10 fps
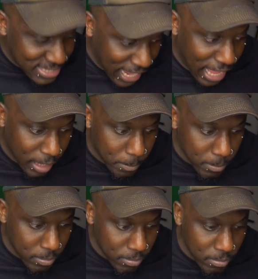Time!
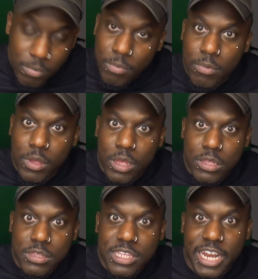
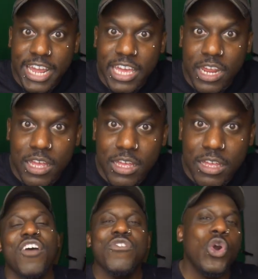Did I get it?
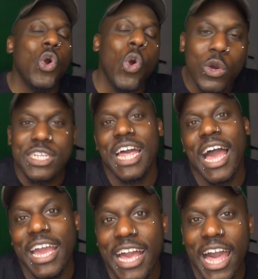Of course
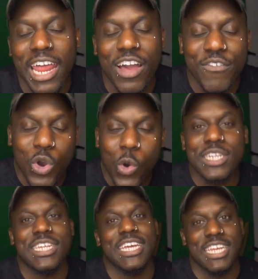I got it, of
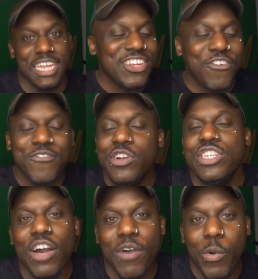course I did. So
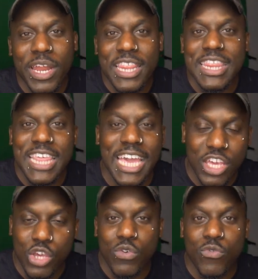first off, I wanna
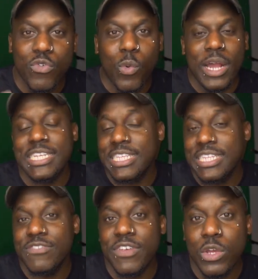thank you for watching
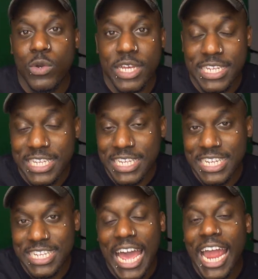this video in its
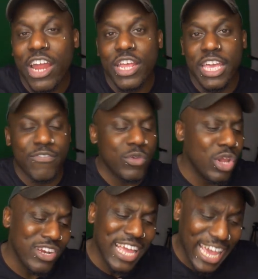entirety. If you
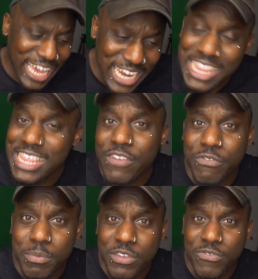learned anything
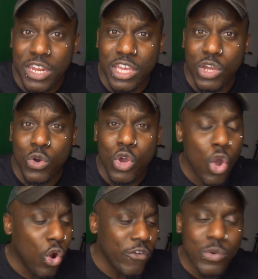from this video,
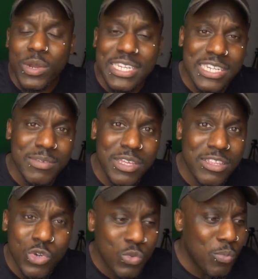or if you wanna see me
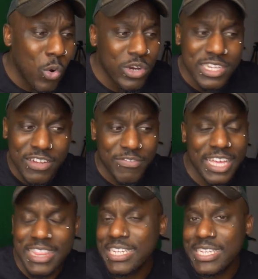do more stuff
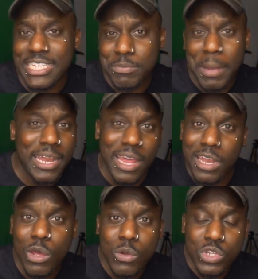like this that you might not
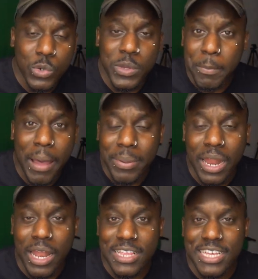know, so we can pop it
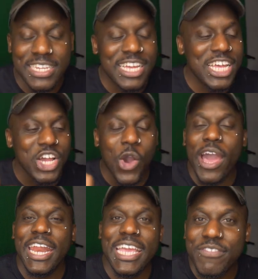out like this, go
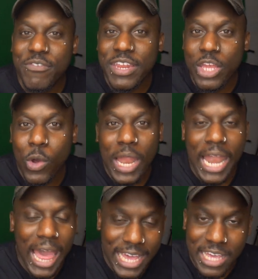ahead and give the video a
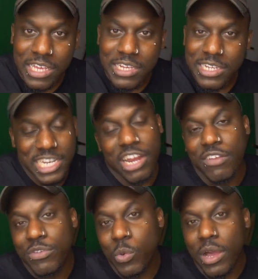like, share it
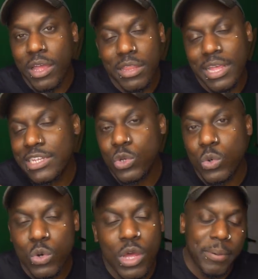if you want, that's
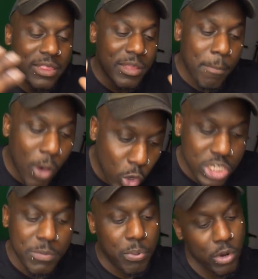cool. But the
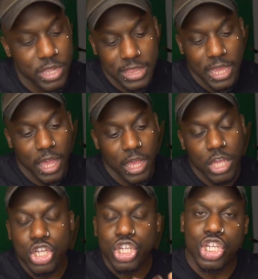most important thing,
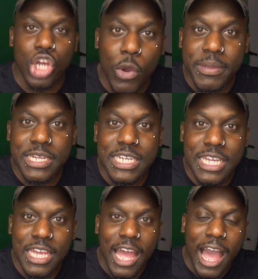Joe
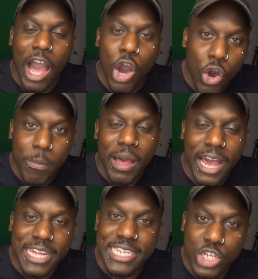BG, I hope
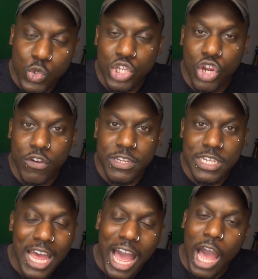I did you service.
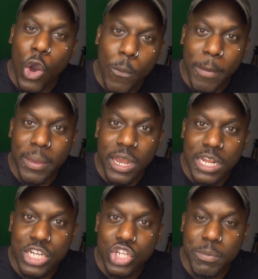I hope I made it
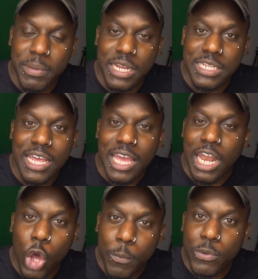under 10 minutes,
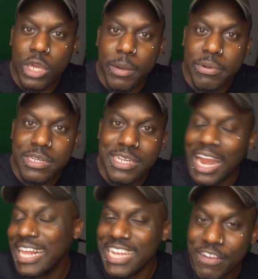and I hope you could appreciate it.
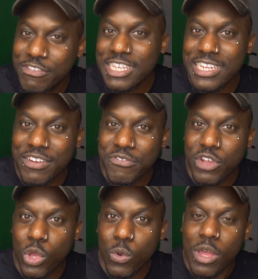I definitely did it for
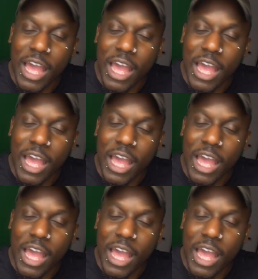you.